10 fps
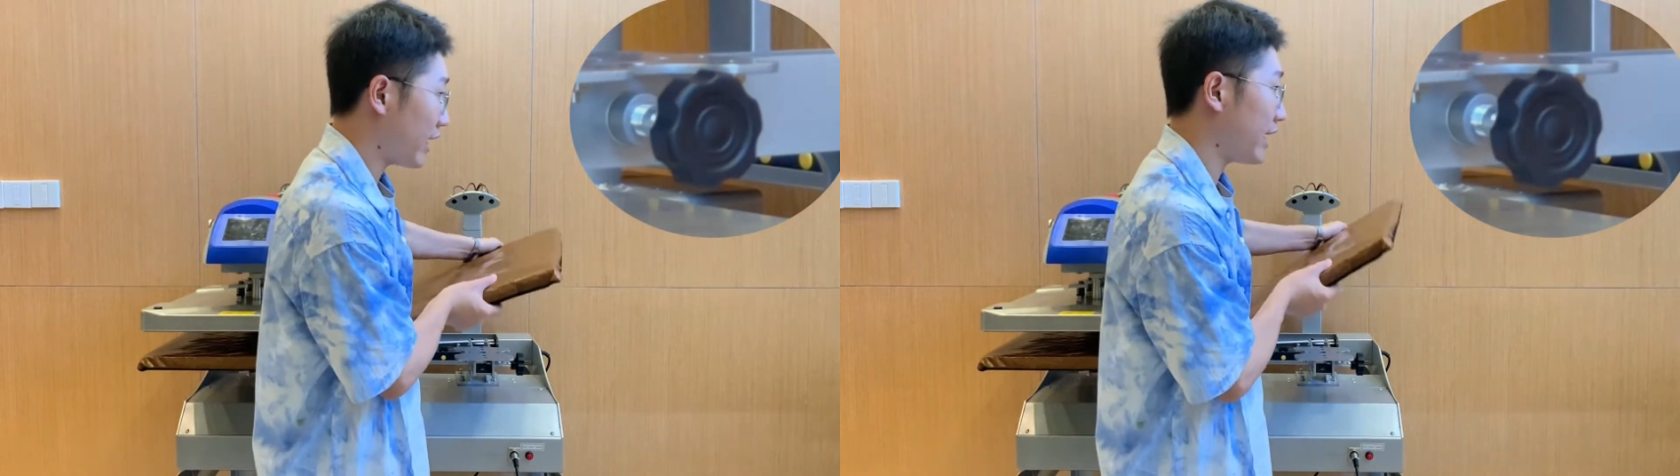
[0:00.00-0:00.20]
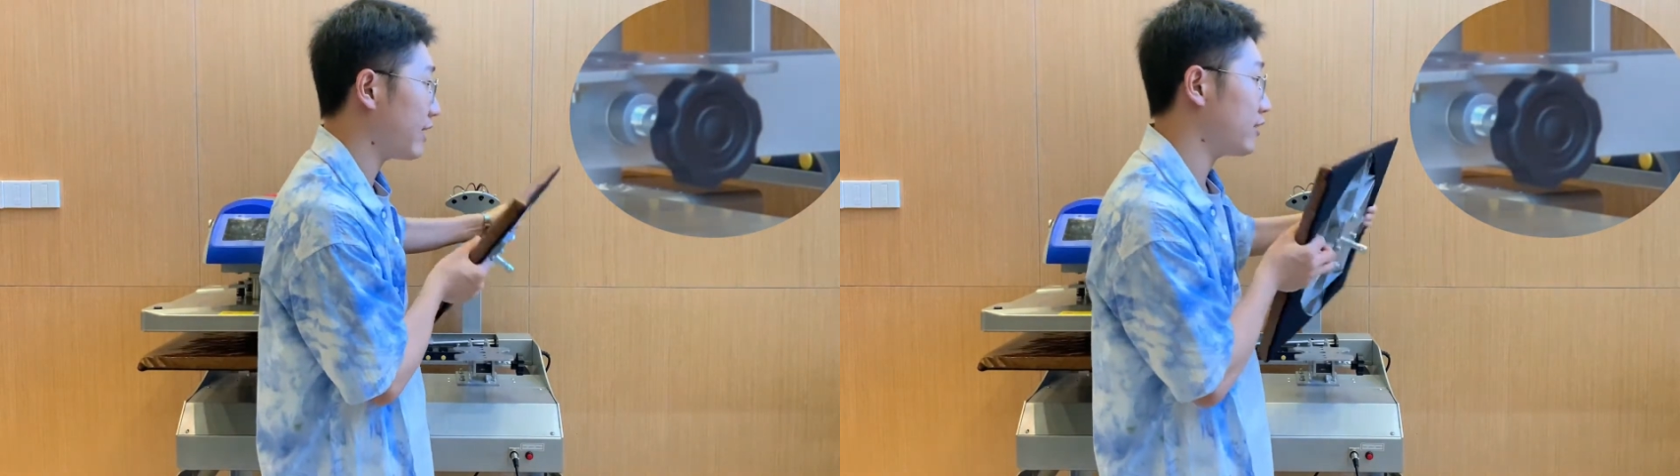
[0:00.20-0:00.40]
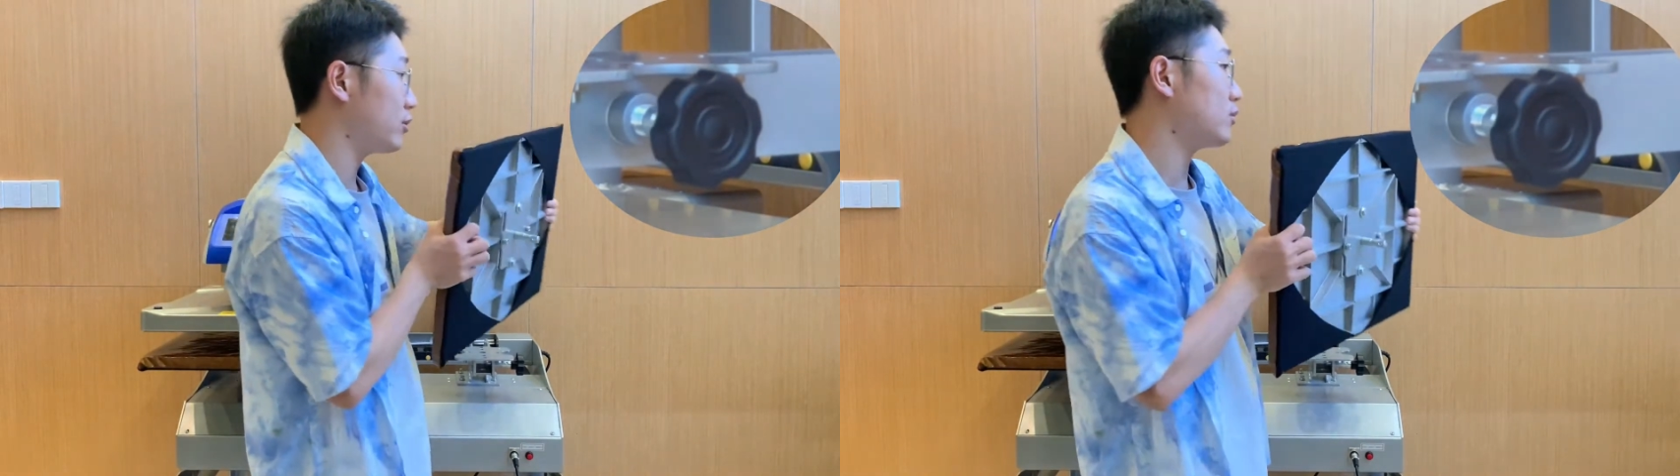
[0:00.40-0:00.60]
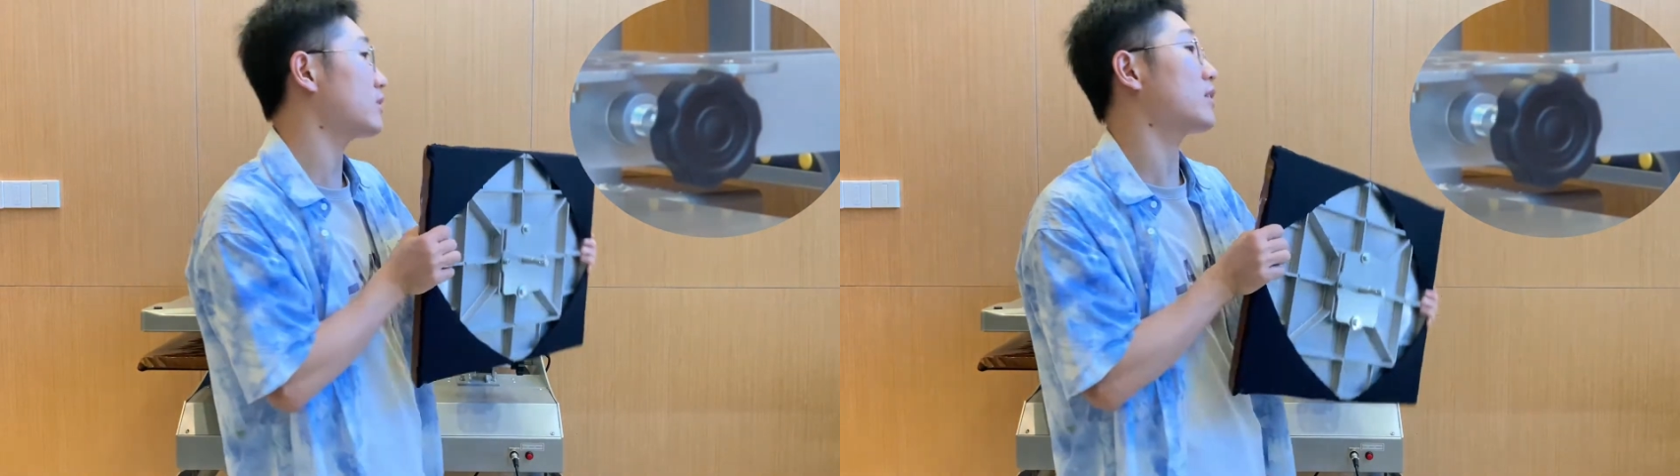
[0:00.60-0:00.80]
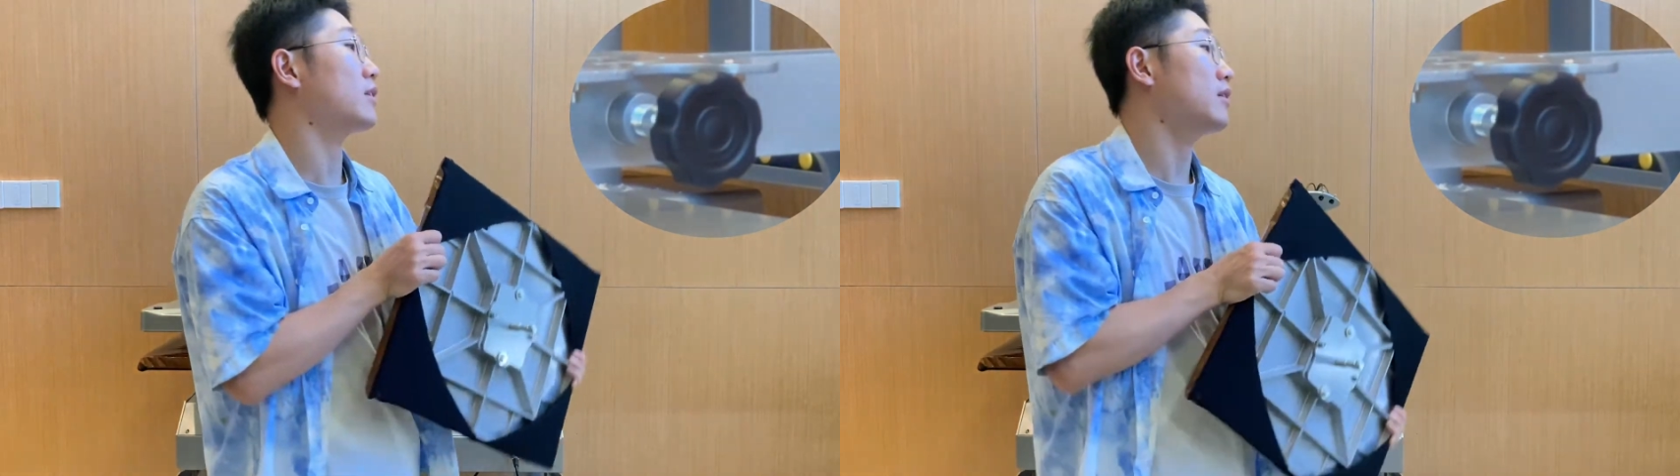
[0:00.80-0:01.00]
and use
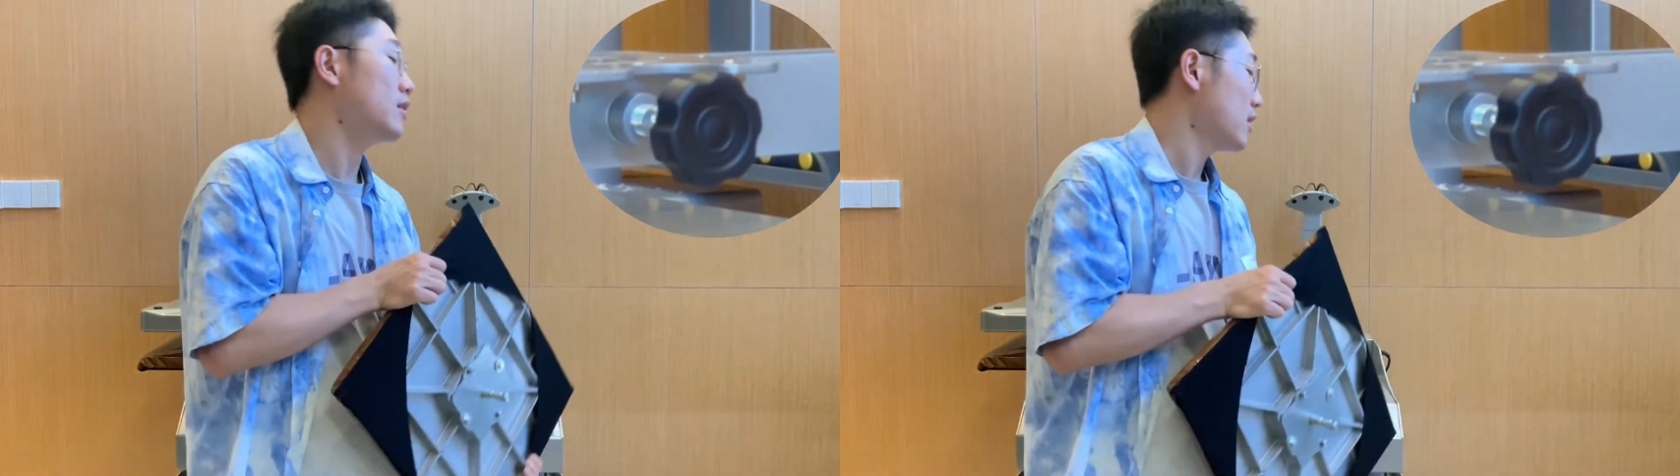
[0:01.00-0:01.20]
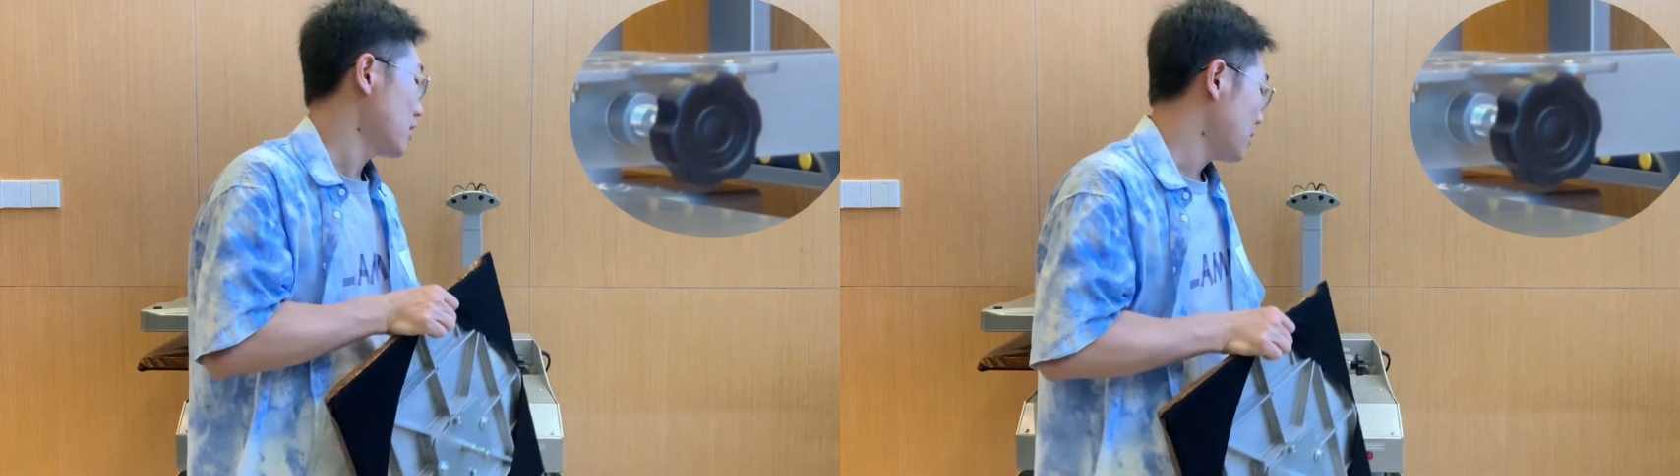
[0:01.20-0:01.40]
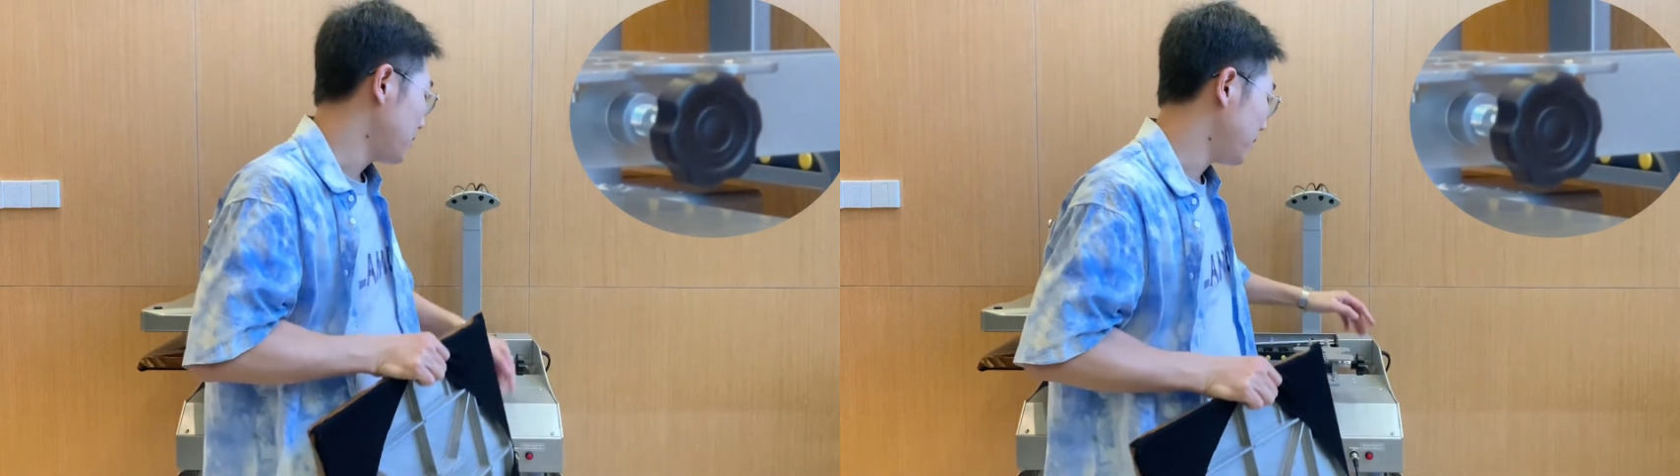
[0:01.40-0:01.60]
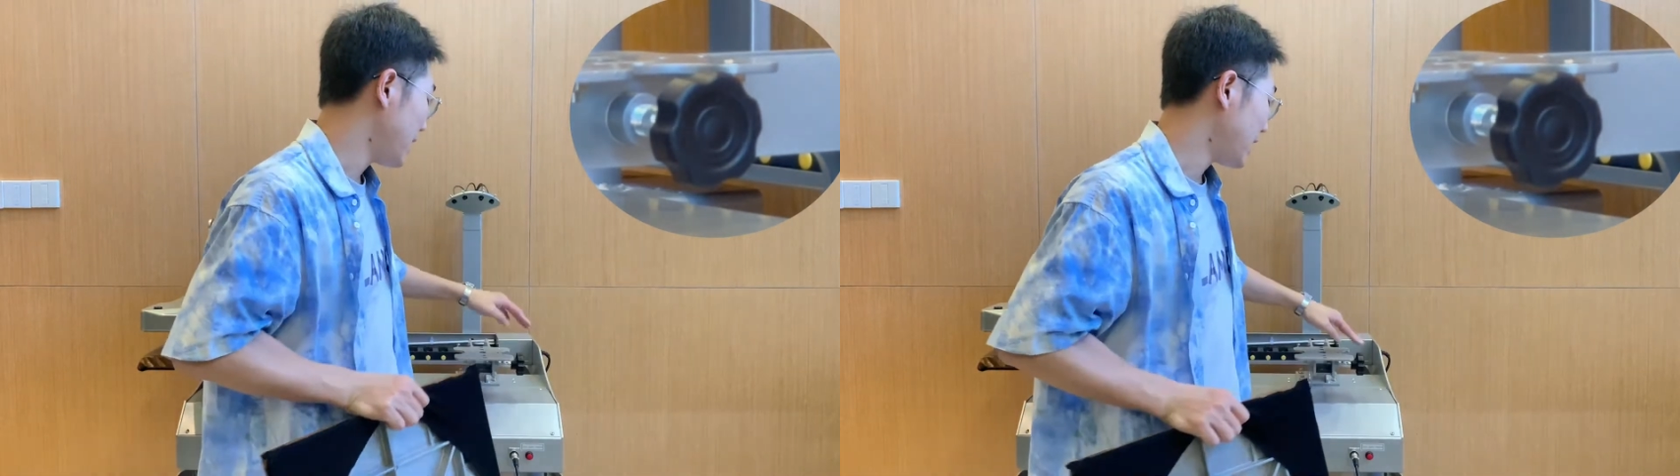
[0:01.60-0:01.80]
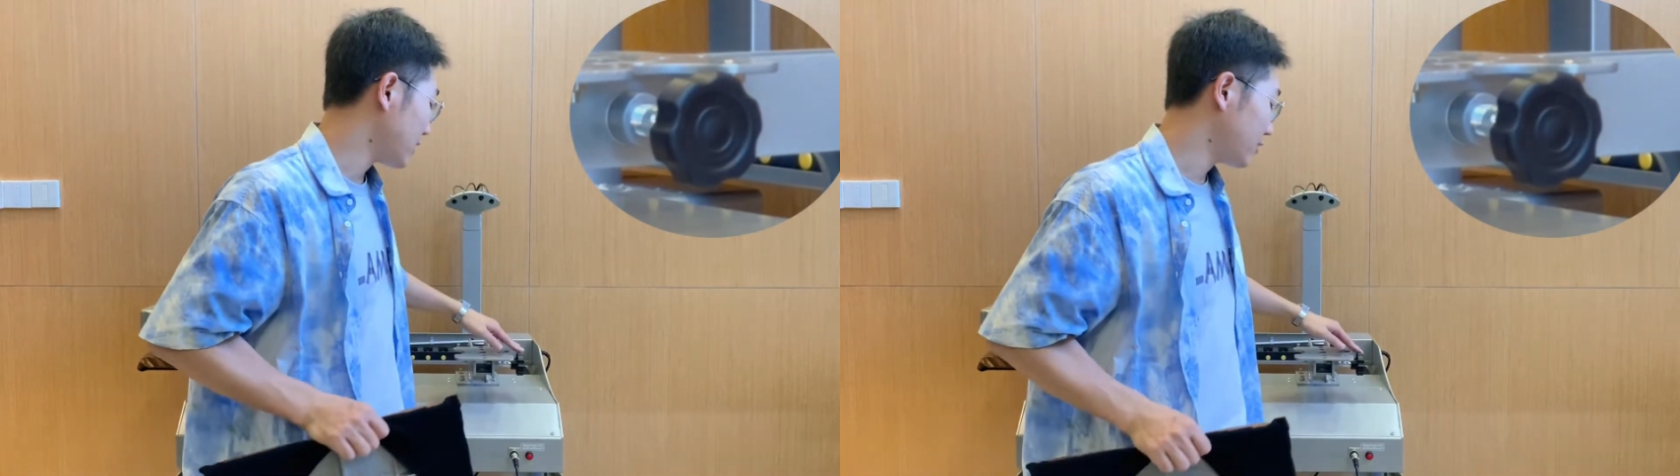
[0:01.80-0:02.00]
the
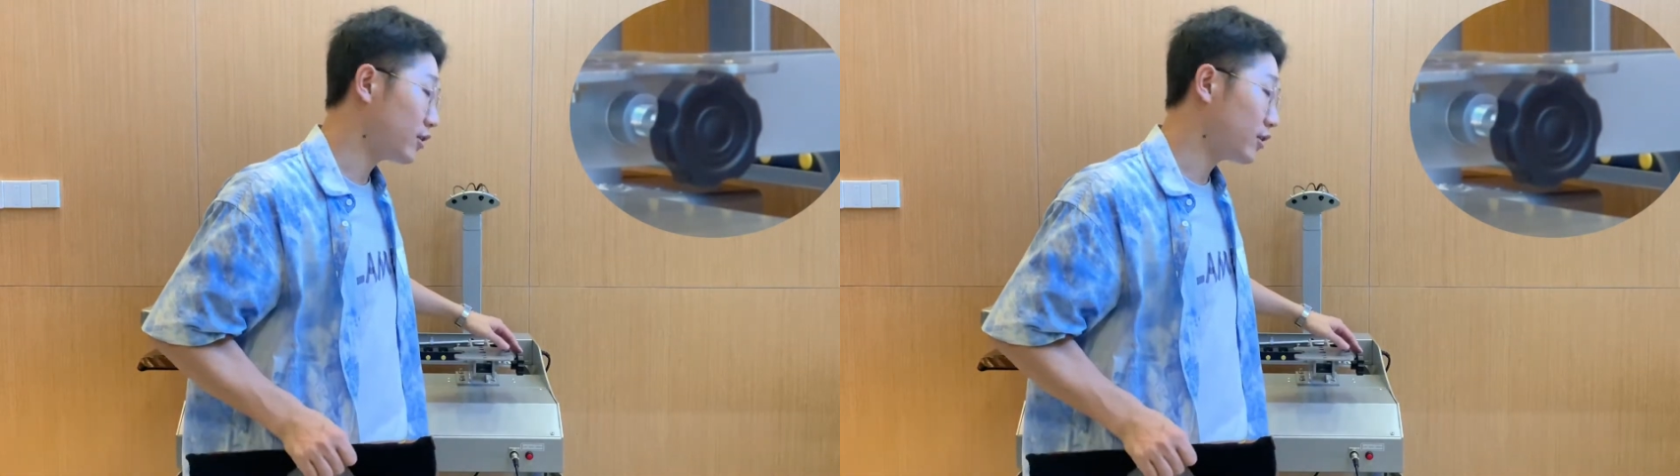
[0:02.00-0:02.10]
black